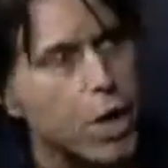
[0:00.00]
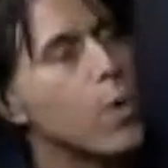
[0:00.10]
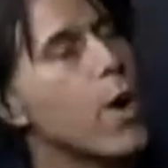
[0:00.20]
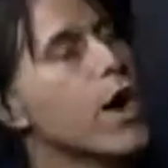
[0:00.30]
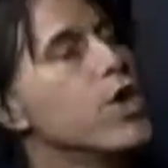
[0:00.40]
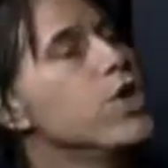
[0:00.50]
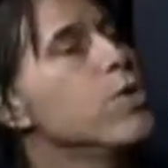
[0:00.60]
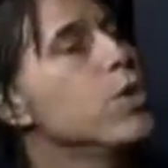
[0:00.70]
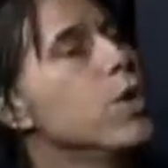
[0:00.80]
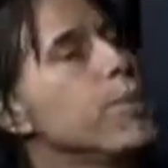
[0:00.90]
where you
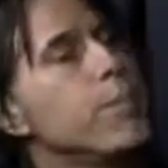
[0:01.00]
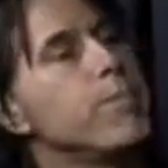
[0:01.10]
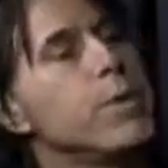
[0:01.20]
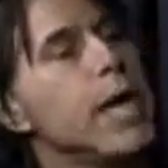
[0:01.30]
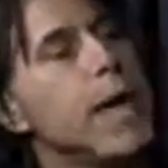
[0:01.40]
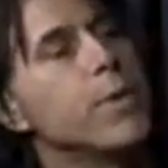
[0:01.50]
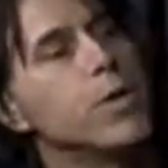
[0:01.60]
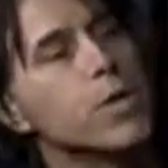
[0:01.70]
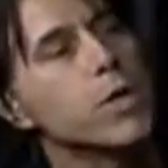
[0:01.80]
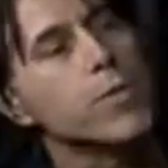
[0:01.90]
will be
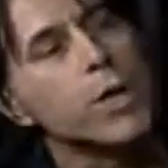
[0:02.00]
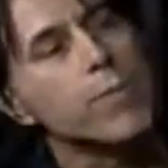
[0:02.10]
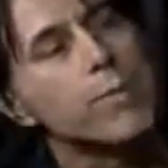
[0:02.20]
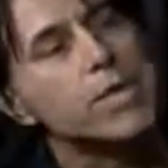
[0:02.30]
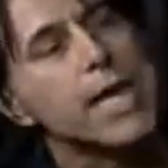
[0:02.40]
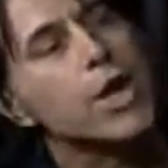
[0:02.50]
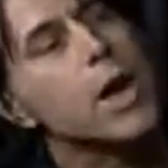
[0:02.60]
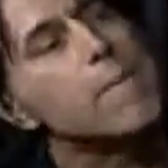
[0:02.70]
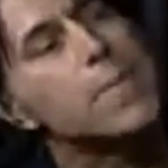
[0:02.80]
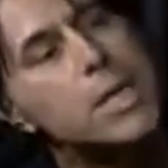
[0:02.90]
able to get on
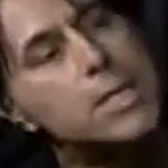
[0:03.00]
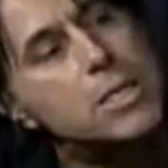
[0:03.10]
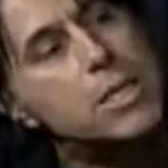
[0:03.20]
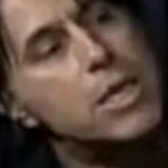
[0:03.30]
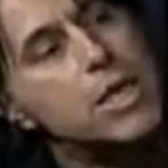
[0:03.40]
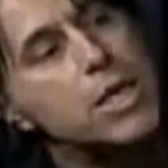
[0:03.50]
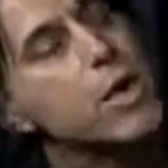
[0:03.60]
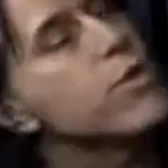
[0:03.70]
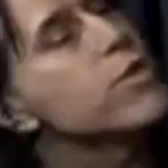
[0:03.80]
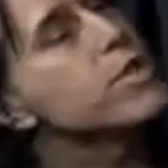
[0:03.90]
a bus, to go
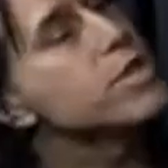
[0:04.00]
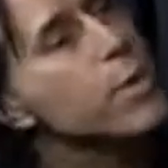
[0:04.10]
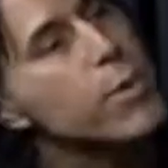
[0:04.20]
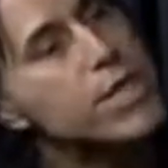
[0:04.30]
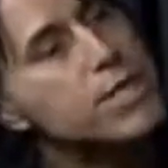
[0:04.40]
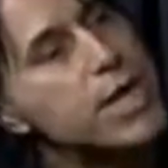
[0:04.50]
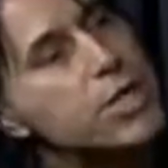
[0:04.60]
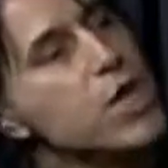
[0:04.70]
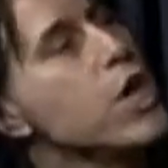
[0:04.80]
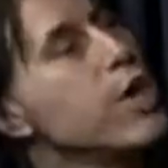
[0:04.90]
through a subway station.